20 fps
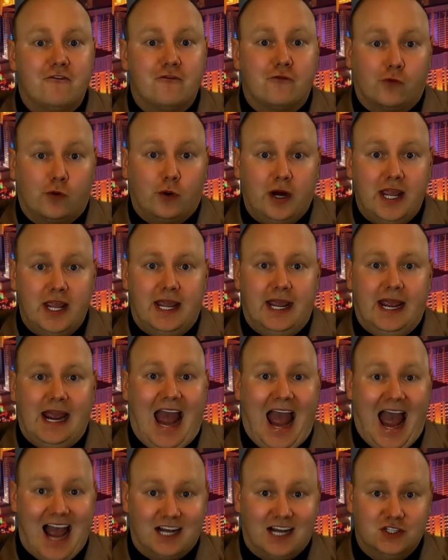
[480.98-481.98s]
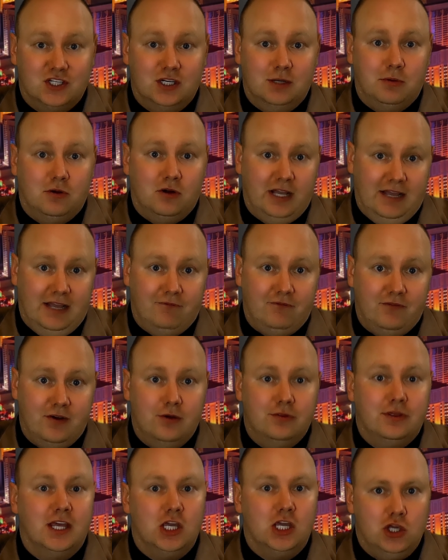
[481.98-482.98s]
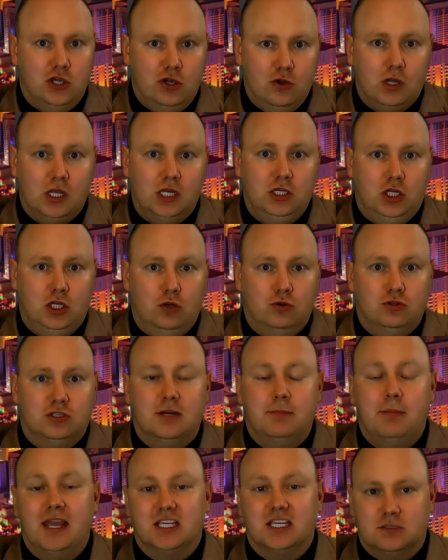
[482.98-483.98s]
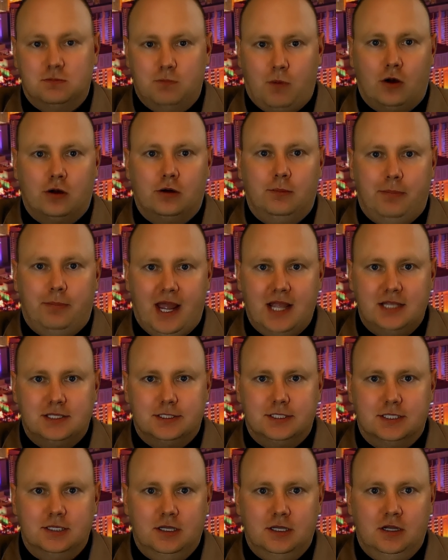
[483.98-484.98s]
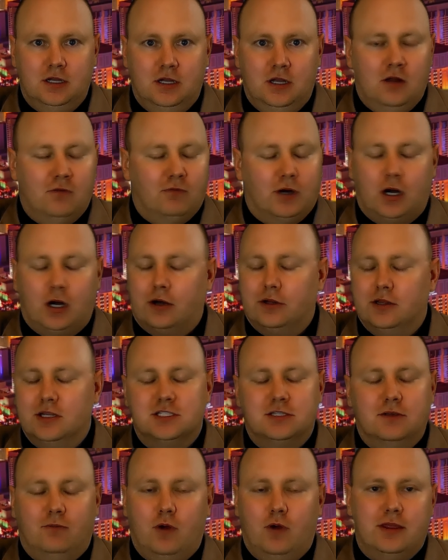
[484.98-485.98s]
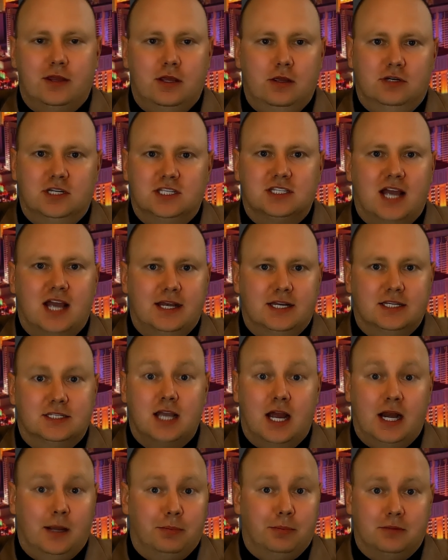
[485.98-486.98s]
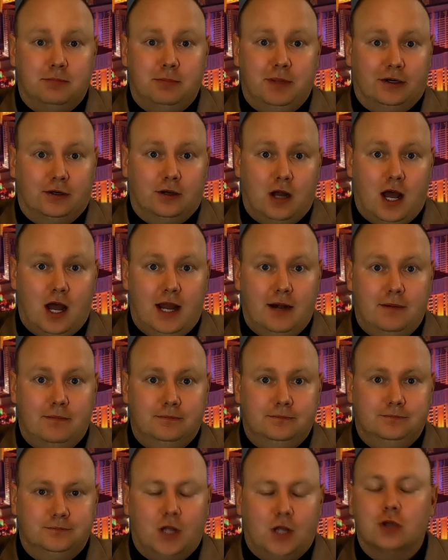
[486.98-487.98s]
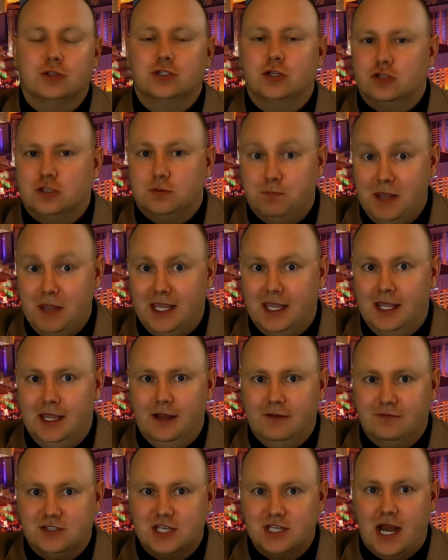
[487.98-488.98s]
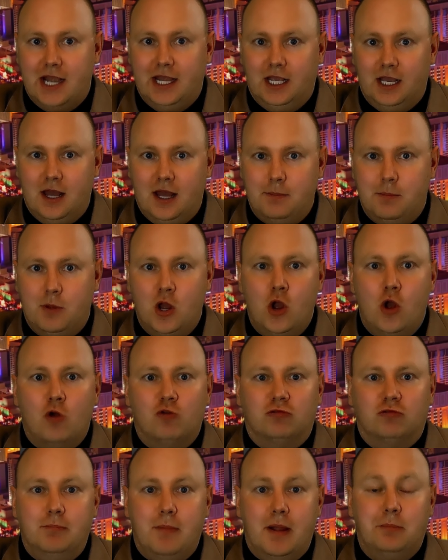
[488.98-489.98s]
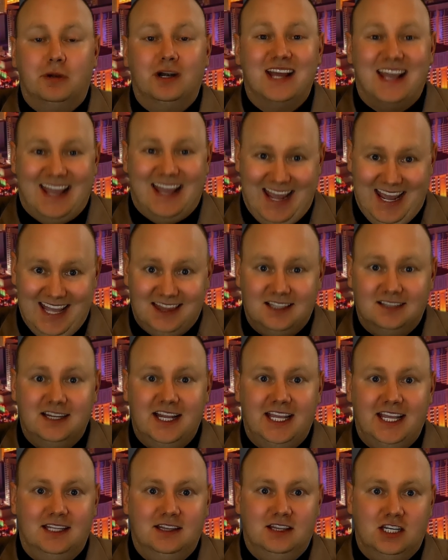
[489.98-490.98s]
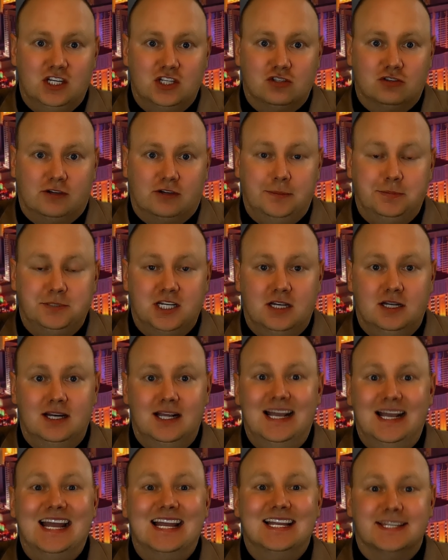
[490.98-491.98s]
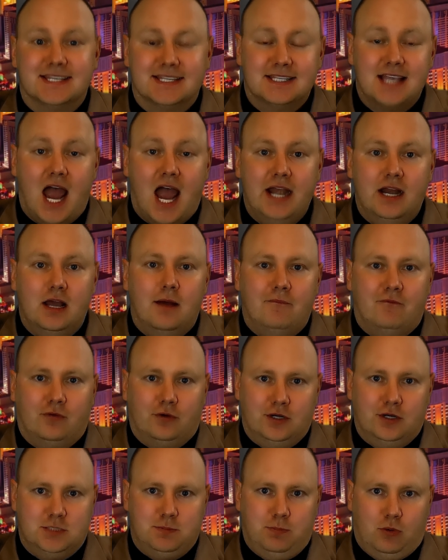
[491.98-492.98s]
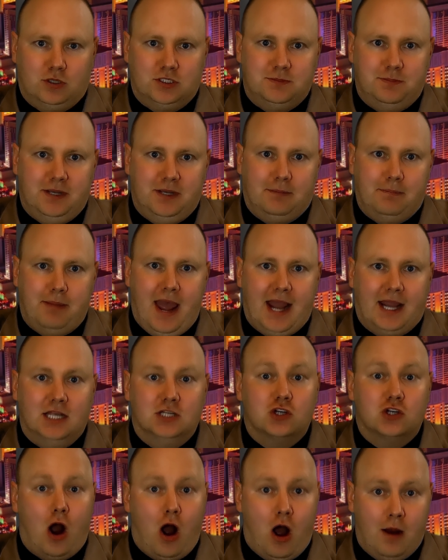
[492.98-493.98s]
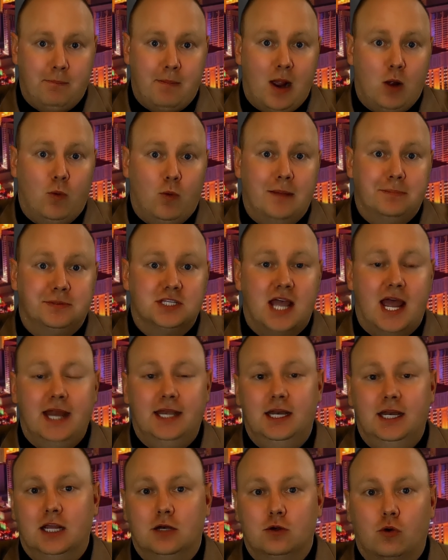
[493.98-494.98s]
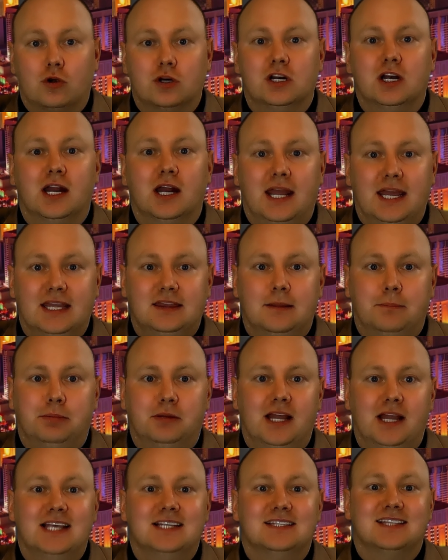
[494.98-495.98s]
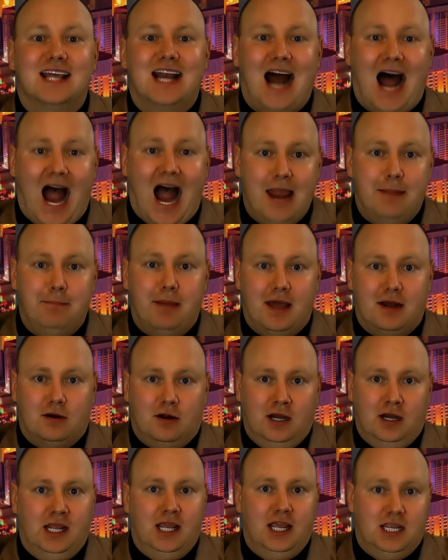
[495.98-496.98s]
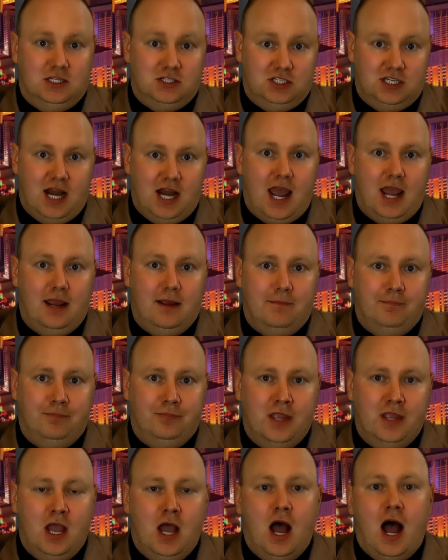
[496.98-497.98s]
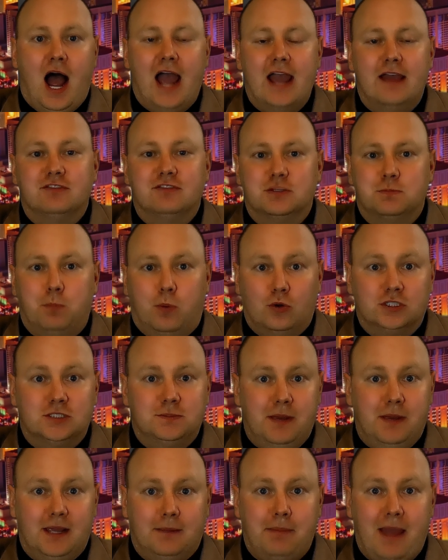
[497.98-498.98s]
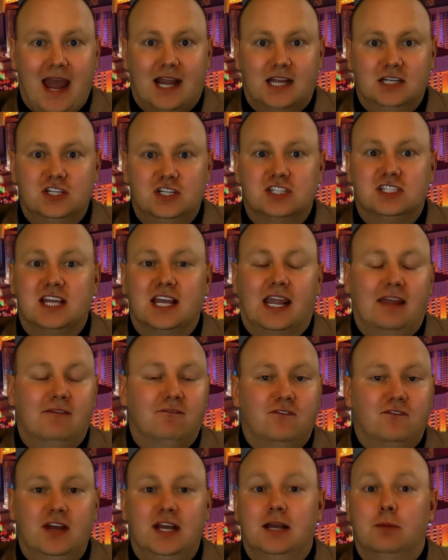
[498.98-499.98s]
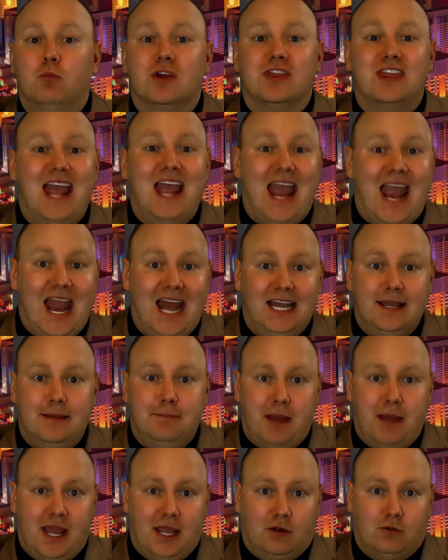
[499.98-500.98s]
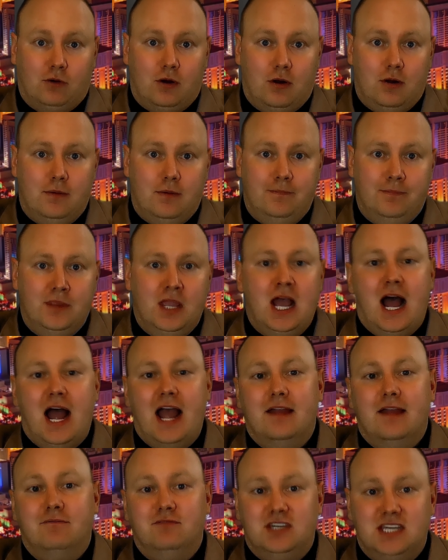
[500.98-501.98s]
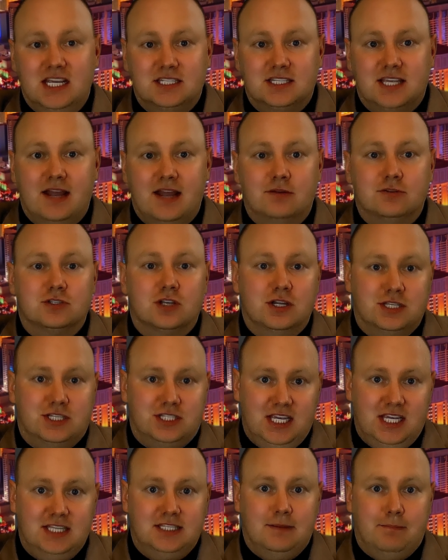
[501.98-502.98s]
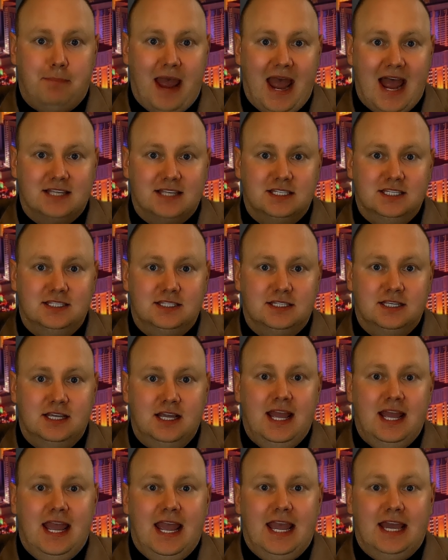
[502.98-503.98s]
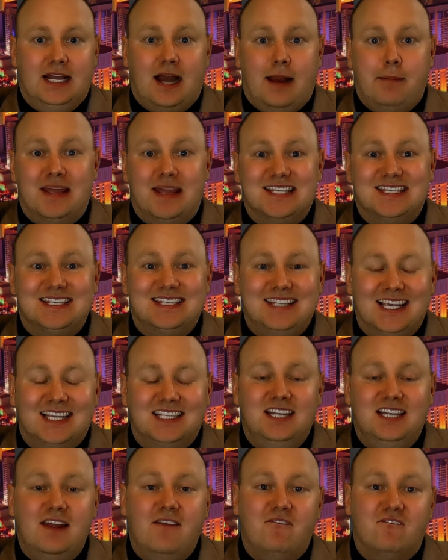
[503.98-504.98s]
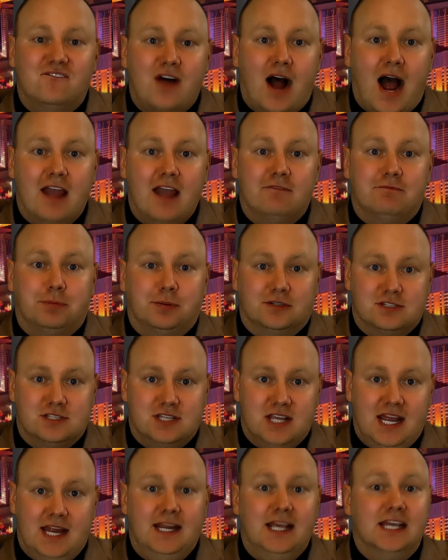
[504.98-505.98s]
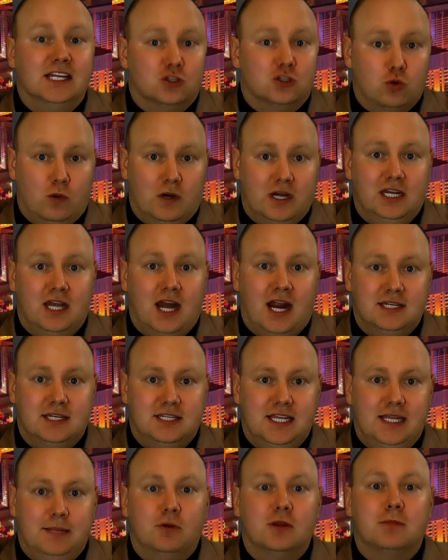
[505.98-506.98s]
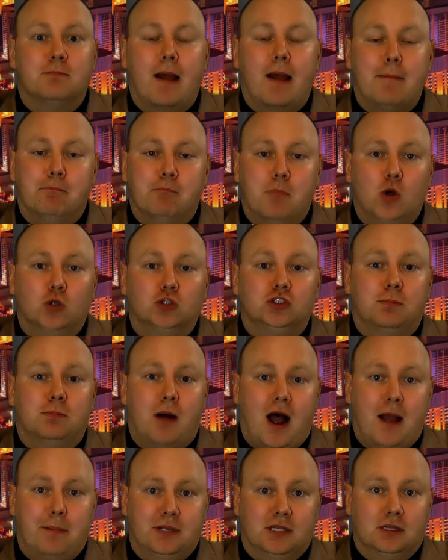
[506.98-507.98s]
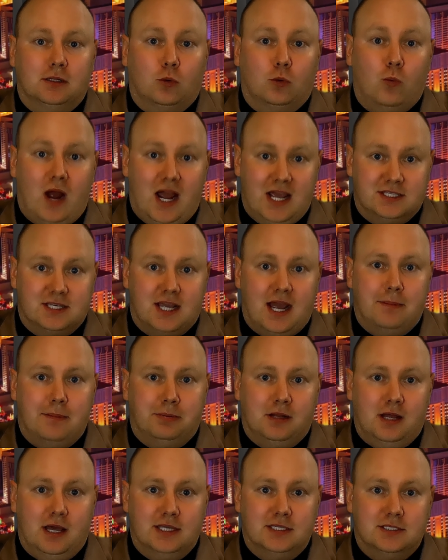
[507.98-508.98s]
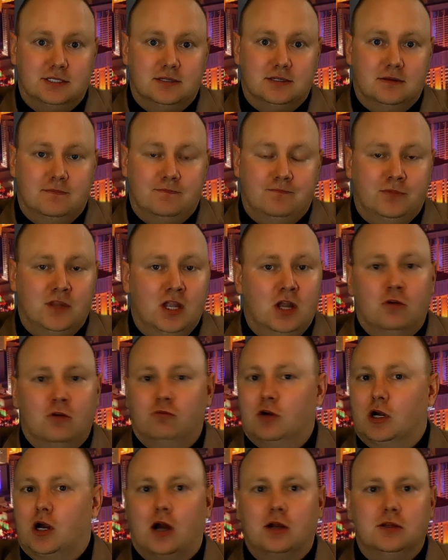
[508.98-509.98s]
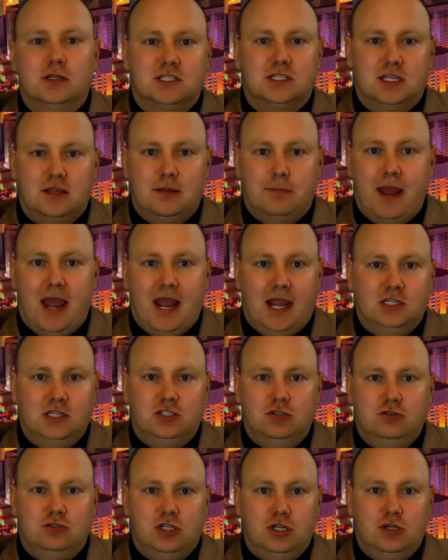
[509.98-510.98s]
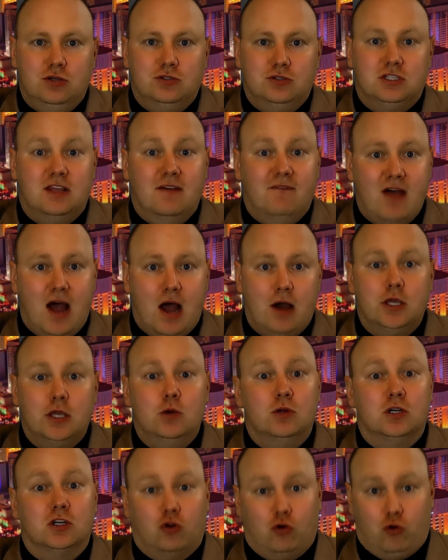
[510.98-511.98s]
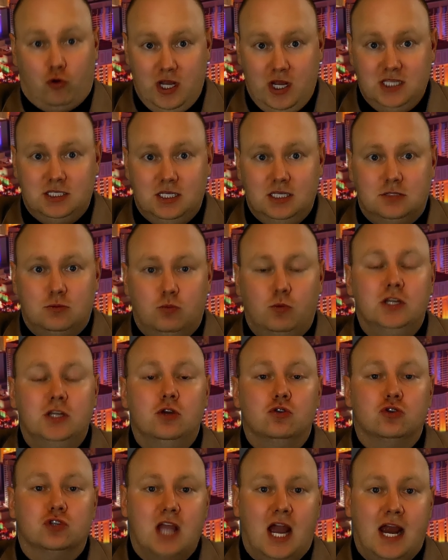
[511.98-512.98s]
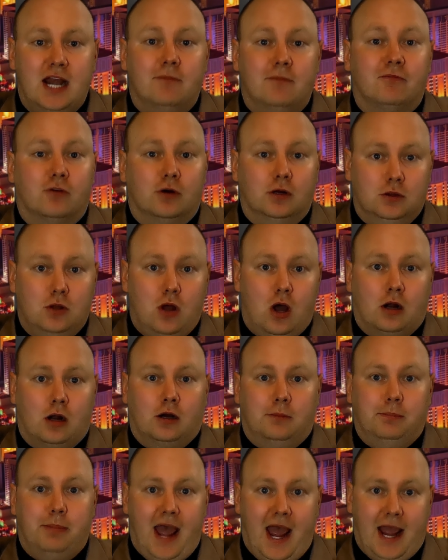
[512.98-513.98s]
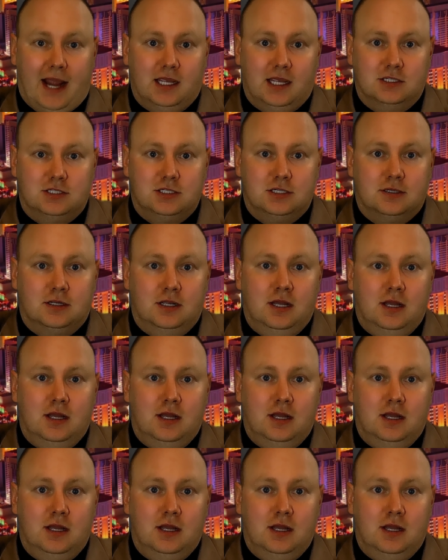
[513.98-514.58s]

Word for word: free, actionable info that you can use to make smarter bets, regardless of whether you decide to sign up with me or not. Also, speaking of signing up, remember to hit the link in the description and sign up for a sports pick package on my website in order to get the plays that I bet on each day. I have sports pick packages that can fit in with any bankroll. I have discounts on season passes, and I'm at 65% in 2019 with my most popular Wise Guy plays. Regardless of the package you choose, the value increases when you sign up for a longer package.